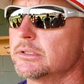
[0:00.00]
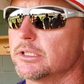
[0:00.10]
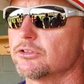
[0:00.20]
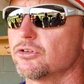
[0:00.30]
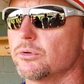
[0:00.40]

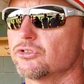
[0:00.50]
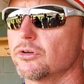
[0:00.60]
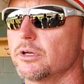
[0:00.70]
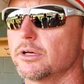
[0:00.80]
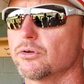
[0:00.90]
Uh, so it's
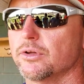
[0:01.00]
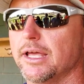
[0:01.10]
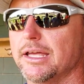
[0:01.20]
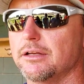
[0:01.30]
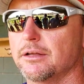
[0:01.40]
going to
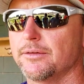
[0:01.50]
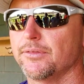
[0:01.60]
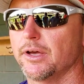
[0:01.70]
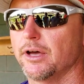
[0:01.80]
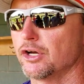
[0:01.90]
create
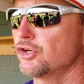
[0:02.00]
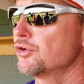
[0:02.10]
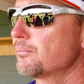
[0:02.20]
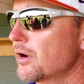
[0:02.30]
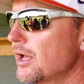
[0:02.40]
uh, a
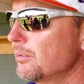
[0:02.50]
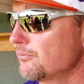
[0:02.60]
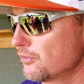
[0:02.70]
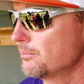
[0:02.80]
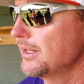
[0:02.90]
good problem
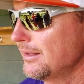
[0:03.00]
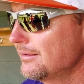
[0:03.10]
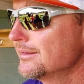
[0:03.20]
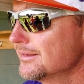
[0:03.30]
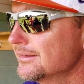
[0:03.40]
for me.
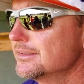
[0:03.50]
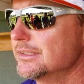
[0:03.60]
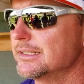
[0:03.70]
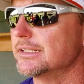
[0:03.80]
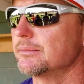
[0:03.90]

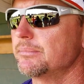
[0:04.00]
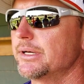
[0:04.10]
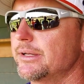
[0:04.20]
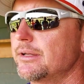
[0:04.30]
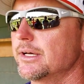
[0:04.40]
Uh,
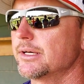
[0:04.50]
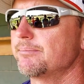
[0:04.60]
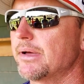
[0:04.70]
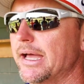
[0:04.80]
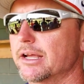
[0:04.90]
but
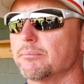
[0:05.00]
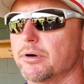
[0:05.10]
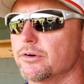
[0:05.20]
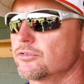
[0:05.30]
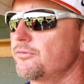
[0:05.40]
um,
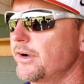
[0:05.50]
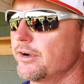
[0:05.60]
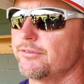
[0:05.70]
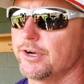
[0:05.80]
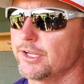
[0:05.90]
Hackenberg's
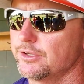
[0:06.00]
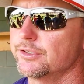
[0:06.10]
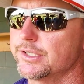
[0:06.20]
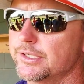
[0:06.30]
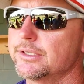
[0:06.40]
very very
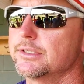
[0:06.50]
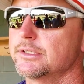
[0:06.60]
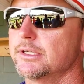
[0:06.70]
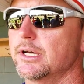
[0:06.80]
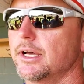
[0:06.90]
good.
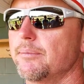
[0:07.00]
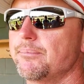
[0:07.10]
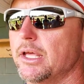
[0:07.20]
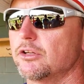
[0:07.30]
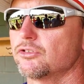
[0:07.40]
Um,
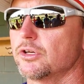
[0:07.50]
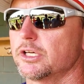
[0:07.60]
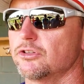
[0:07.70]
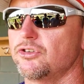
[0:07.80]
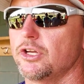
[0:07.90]
and is going to
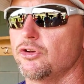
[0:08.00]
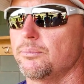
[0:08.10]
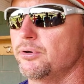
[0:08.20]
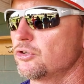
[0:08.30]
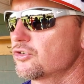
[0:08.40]
continue to
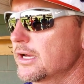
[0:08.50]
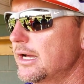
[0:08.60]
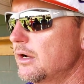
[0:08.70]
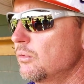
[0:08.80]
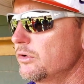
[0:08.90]
push
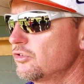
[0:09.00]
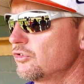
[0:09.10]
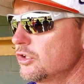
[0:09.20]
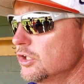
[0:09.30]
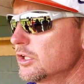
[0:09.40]
Kyle, which is
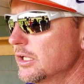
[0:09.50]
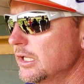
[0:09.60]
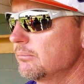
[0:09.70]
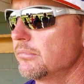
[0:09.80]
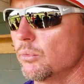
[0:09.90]
a good
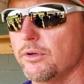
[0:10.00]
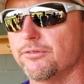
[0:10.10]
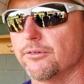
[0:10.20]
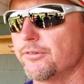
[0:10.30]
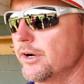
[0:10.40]
thing. But we
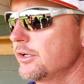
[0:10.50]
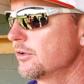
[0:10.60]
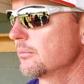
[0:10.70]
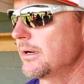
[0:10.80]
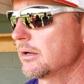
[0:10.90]
feel very
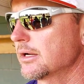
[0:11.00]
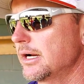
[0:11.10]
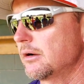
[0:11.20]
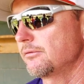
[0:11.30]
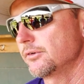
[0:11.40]
good about
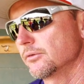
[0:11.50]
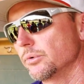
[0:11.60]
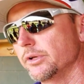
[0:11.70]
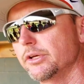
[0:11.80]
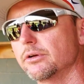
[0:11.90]
Kyle. Feel
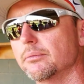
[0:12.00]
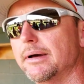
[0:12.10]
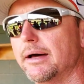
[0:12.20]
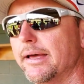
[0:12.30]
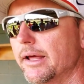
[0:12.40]
really good
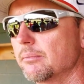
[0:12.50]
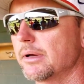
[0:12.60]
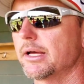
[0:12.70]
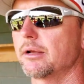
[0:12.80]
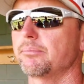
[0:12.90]
about Adam
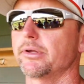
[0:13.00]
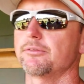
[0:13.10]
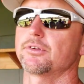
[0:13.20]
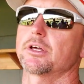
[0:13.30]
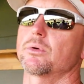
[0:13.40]
behind the
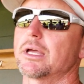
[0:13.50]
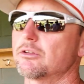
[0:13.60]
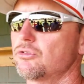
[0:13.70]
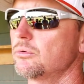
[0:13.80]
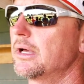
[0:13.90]
plate. Feel like we
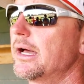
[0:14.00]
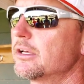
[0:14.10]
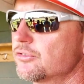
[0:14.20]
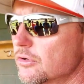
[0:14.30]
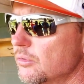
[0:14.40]
got two
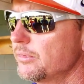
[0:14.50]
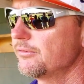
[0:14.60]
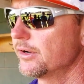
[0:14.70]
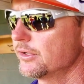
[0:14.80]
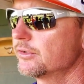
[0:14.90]
guys that are going to be
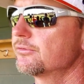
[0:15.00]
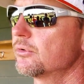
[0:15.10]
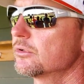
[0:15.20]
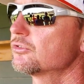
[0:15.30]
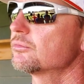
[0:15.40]
very good
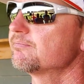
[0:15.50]
for us.